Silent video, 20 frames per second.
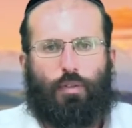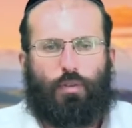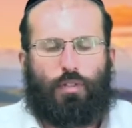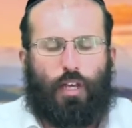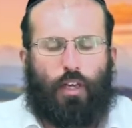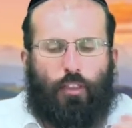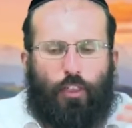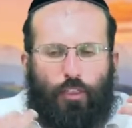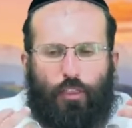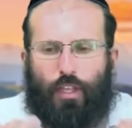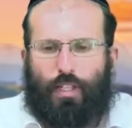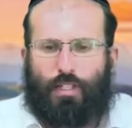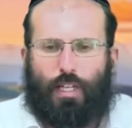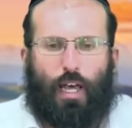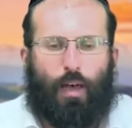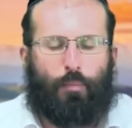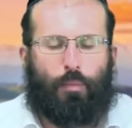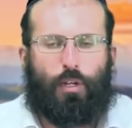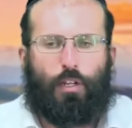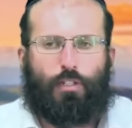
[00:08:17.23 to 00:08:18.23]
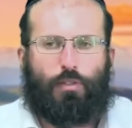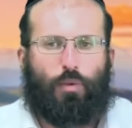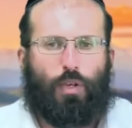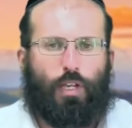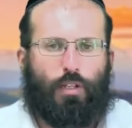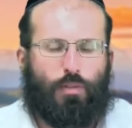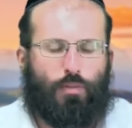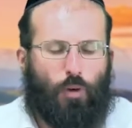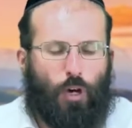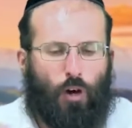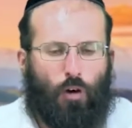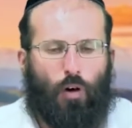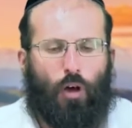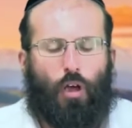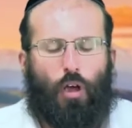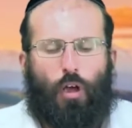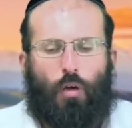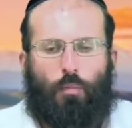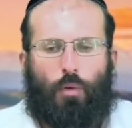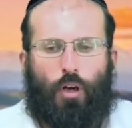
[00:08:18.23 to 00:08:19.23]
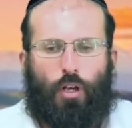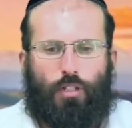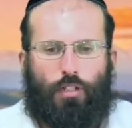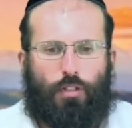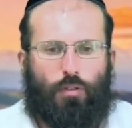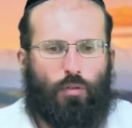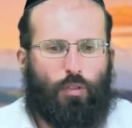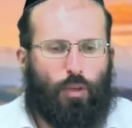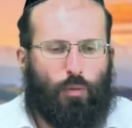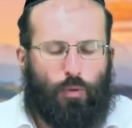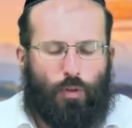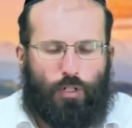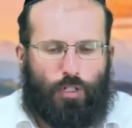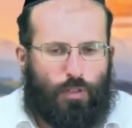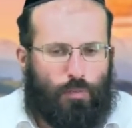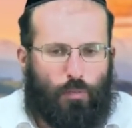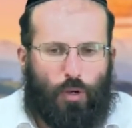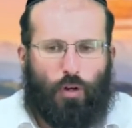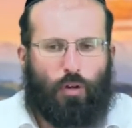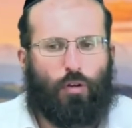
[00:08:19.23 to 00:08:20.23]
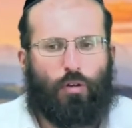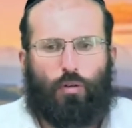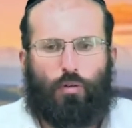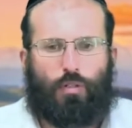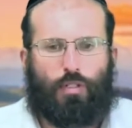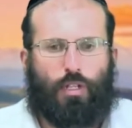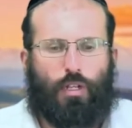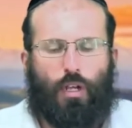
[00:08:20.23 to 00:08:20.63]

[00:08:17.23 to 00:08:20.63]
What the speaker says: There was other things that happened this week as well, personal, that were just miracles.